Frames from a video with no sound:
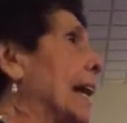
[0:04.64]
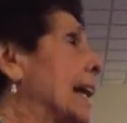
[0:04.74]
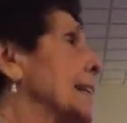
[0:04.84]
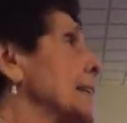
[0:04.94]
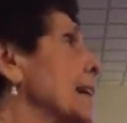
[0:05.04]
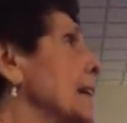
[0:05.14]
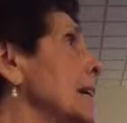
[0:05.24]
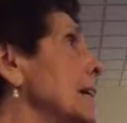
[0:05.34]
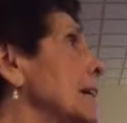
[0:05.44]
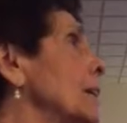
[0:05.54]
And
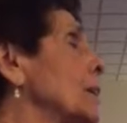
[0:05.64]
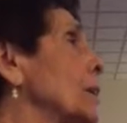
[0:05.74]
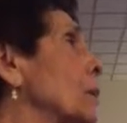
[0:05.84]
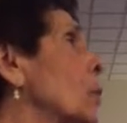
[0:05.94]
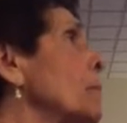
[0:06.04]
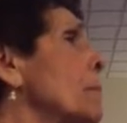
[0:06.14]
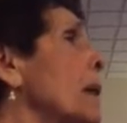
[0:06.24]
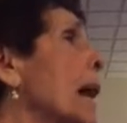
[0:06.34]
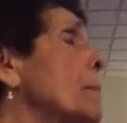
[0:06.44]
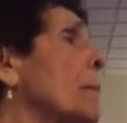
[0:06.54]
what
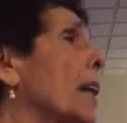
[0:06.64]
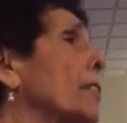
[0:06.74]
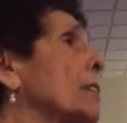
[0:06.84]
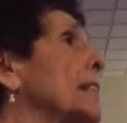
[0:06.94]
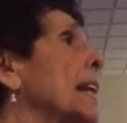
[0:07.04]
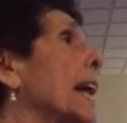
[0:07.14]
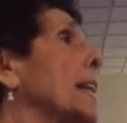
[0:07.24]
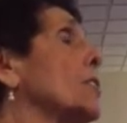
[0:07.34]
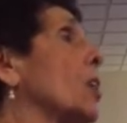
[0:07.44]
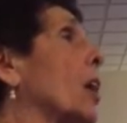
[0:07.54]
my mother and
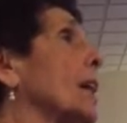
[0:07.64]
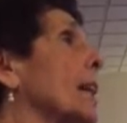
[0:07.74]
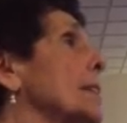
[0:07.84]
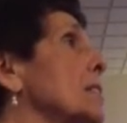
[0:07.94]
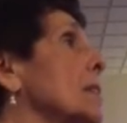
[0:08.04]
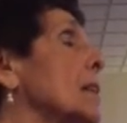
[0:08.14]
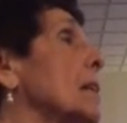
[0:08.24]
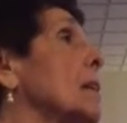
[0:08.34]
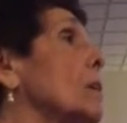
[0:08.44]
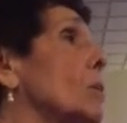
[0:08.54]
dad taught us
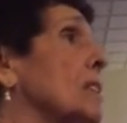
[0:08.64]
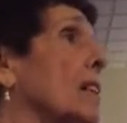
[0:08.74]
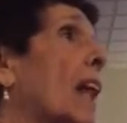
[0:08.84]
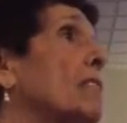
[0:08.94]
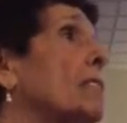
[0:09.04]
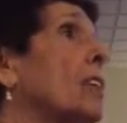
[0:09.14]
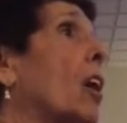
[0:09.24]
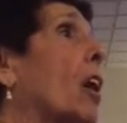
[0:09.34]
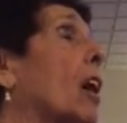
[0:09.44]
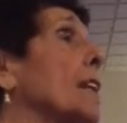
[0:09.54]
was love of
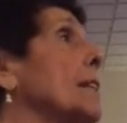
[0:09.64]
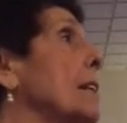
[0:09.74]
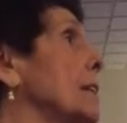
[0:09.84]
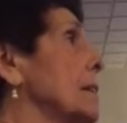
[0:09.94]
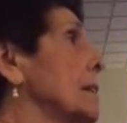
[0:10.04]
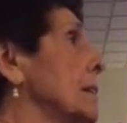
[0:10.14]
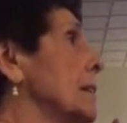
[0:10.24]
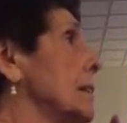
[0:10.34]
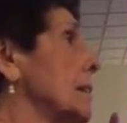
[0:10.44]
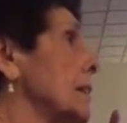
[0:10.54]
God,
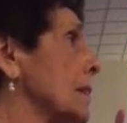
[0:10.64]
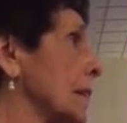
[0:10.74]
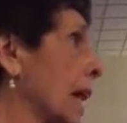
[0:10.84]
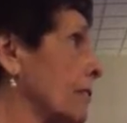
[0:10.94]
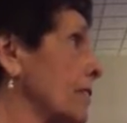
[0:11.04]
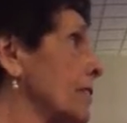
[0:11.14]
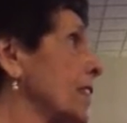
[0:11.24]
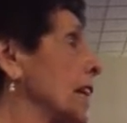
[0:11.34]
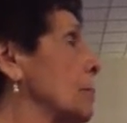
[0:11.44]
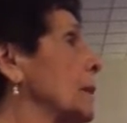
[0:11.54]
love of
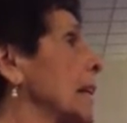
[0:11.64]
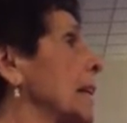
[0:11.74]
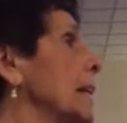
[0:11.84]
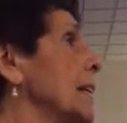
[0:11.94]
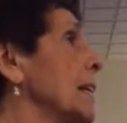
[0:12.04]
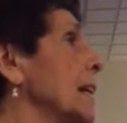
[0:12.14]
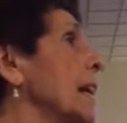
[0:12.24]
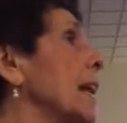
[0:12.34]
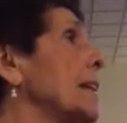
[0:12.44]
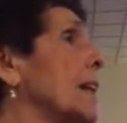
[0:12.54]
family,
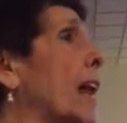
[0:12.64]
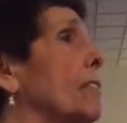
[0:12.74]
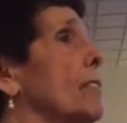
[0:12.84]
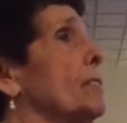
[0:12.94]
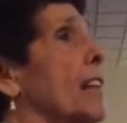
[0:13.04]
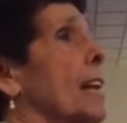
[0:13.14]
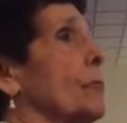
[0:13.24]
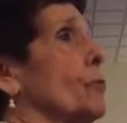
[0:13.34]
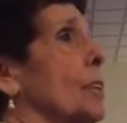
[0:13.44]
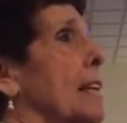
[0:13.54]
and love of
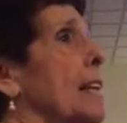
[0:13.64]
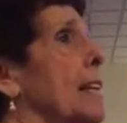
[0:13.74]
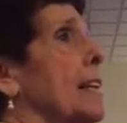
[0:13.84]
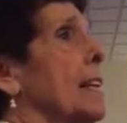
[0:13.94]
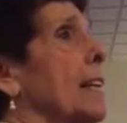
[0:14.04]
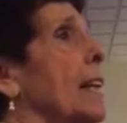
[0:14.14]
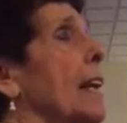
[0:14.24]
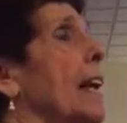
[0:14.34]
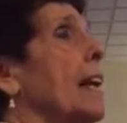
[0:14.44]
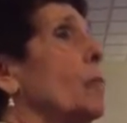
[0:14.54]
country.
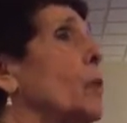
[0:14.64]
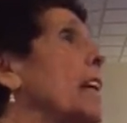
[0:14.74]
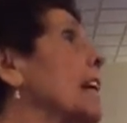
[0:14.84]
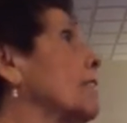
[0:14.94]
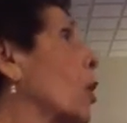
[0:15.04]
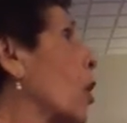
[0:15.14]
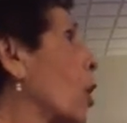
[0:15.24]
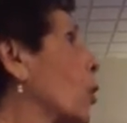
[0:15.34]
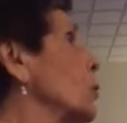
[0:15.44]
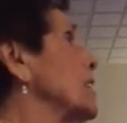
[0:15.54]
And we have
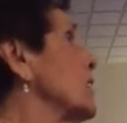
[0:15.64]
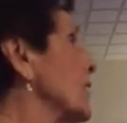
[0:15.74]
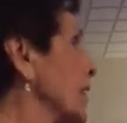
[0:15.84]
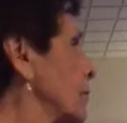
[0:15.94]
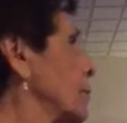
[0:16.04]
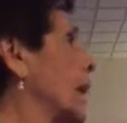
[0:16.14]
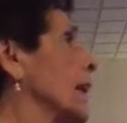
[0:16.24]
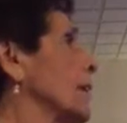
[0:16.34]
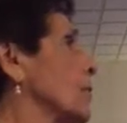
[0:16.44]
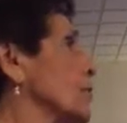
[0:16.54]
always lived
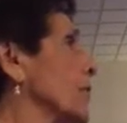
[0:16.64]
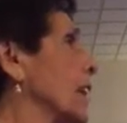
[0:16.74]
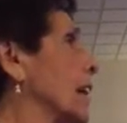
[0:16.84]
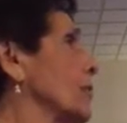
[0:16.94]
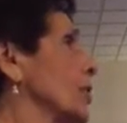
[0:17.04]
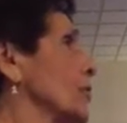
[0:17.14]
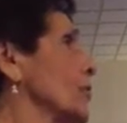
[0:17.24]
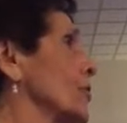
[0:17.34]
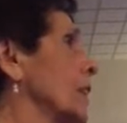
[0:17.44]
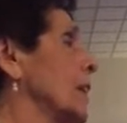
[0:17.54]
by those
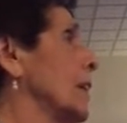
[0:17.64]
values.